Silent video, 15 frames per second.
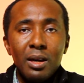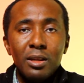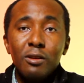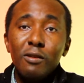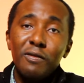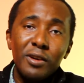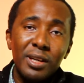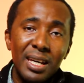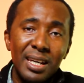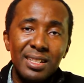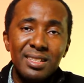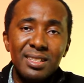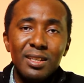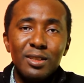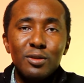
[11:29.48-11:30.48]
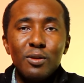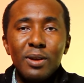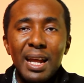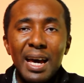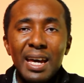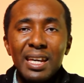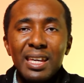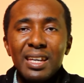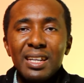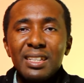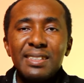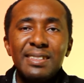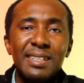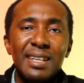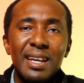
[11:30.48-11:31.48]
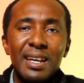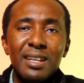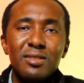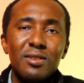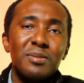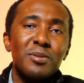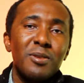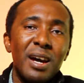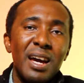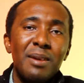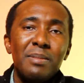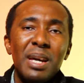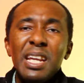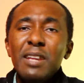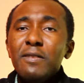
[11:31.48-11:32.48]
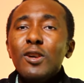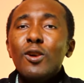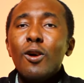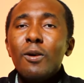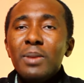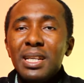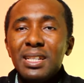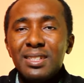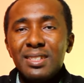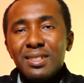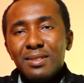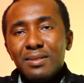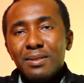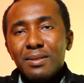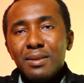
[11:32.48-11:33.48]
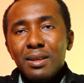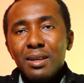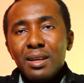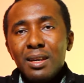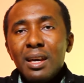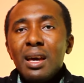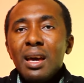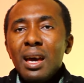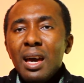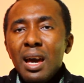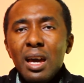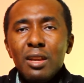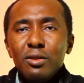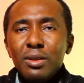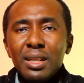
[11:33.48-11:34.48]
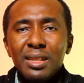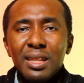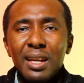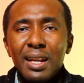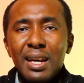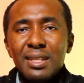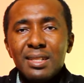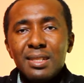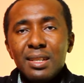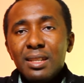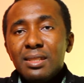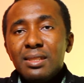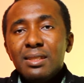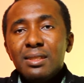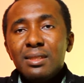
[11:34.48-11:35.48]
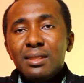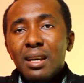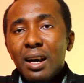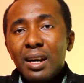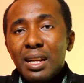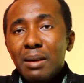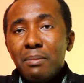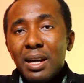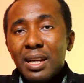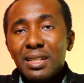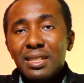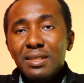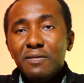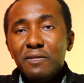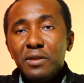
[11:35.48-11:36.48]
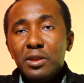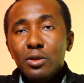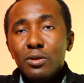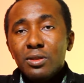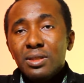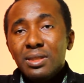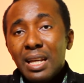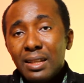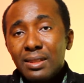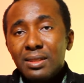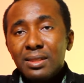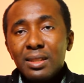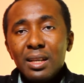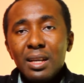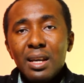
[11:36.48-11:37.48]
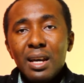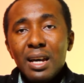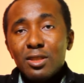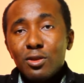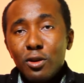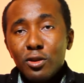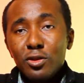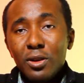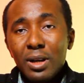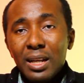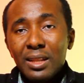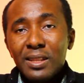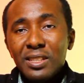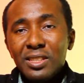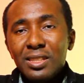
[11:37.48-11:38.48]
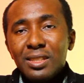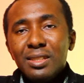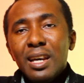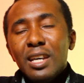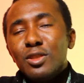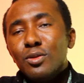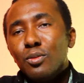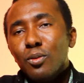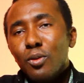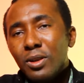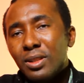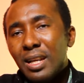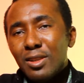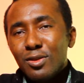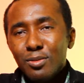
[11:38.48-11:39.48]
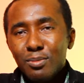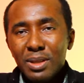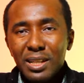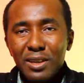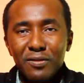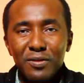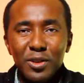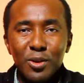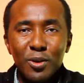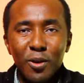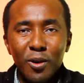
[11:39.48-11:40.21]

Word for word: Don't forget to like, share, subscribe, and even comment. And you can tell us the other marketing videos that has caught your attention and you want us to make a video